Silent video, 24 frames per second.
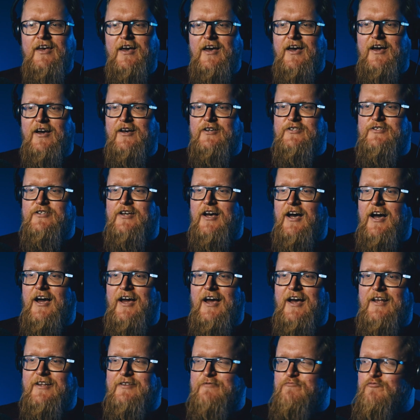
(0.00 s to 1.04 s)
Yeah, because I
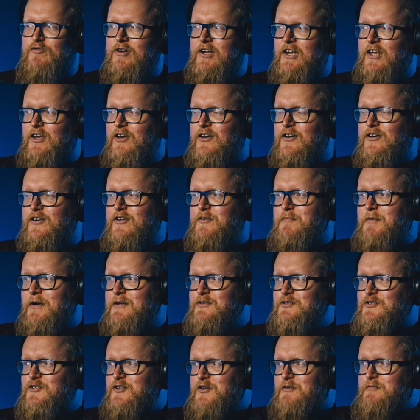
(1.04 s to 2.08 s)
hadn't really heard about
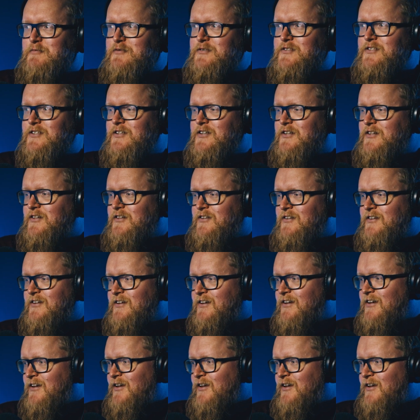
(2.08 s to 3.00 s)
Zoom until